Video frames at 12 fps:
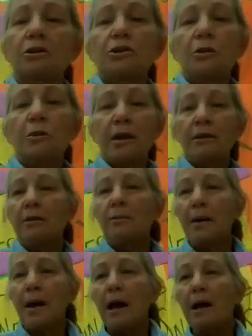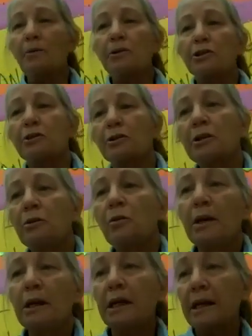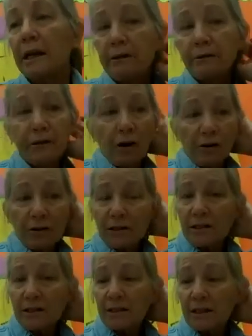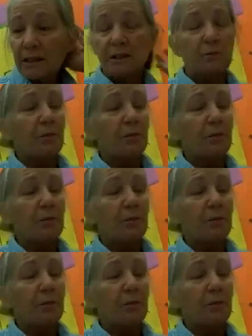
So in the bag, what you're going to want to get are the 6